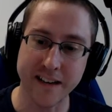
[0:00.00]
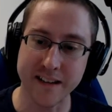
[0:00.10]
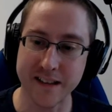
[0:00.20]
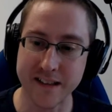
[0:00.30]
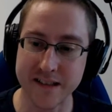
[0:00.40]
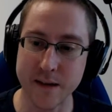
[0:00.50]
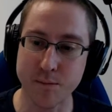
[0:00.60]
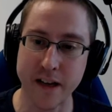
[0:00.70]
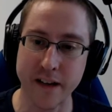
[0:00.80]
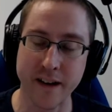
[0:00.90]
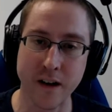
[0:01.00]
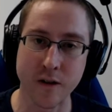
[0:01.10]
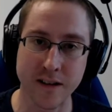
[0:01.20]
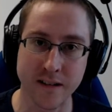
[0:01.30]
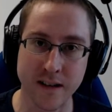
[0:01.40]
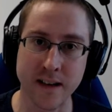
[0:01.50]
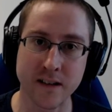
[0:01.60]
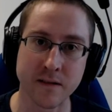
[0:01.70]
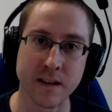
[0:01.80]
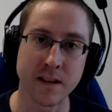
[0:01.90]
get the step ladder out, and
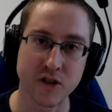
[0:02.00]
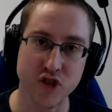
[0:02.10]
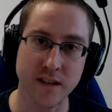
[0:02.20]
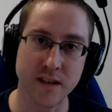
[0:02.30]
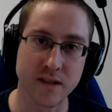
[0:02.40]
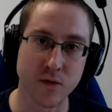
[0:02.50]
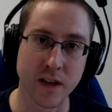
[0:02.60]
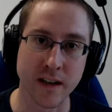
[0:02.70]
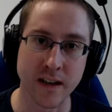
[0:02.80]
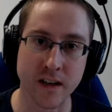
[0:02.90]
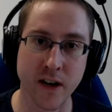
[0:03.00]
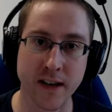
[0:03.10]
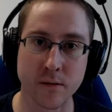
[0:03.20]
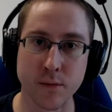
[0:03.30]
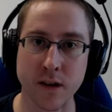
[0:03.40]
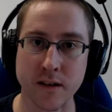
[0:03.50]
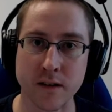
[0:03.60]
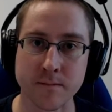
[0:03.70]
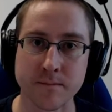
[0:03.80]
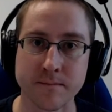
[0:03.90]
there JET is really a vital
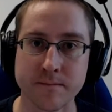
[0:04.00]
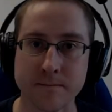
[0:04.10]
part.